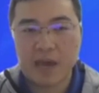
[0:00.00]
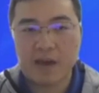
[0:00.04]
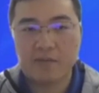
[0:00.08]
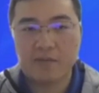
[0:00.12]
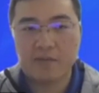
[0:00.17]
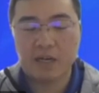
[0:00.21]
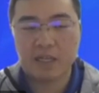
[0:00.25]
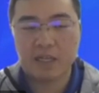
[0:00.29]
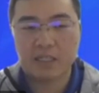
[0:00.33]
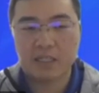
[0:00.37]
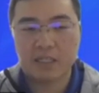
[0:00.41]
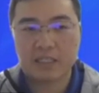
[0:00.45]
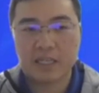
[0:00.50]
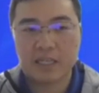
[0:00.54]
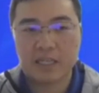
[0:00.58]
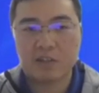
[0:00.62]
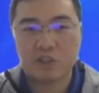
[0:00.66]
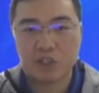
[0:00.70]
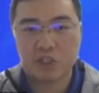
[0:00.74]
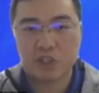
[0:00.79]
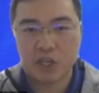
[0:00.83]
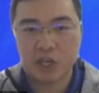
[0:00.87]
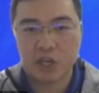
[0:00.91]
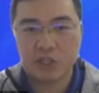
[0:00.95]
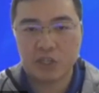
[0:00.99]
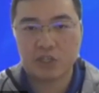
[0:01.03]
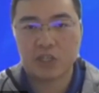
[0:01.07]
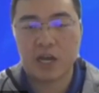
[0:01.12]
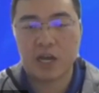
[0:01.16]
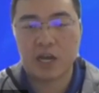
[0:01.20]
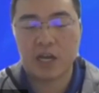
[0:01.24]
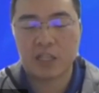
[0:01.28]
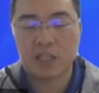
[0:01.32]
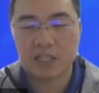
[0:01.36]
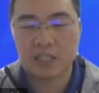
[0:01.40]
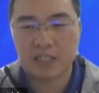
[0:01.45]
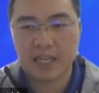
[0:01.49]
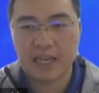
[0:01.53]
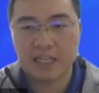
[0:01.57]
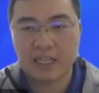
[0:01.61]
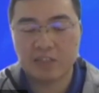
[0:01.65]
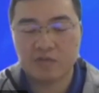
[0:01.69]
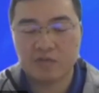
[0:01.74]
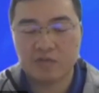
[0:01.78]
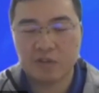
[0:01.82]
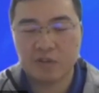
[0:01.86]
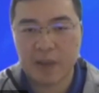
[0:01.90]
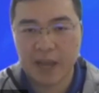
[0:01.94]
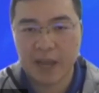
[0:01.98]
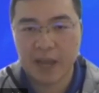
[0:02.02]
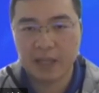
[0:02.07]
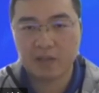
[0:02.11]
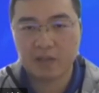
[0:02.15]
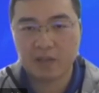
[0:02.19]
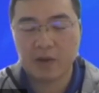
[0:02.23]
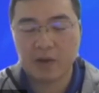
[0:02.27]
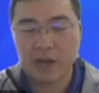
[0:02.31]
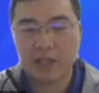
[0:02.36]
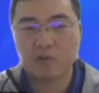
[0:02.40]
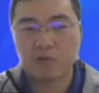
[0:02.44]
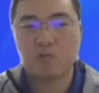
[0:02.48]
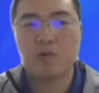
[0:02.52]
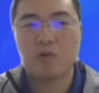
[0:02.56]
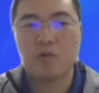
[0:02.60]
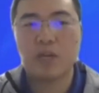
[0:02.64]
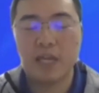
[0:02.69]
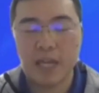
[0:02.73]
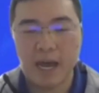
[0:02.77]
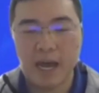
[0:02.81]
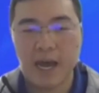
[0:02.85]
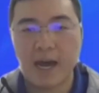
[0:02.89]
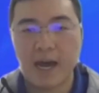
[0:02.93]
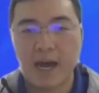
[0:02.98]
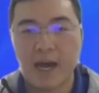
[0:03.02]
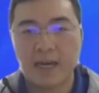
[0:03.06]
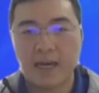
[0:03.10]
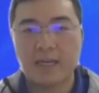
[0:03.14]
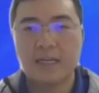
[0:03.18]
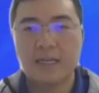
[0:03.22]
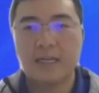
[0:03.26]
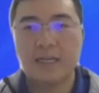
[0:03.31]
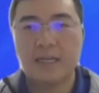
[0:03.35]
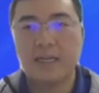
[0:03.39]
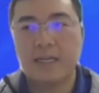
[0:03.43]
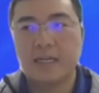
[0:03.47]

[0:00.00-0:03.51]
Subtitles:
have some change on the size of the panel, and we are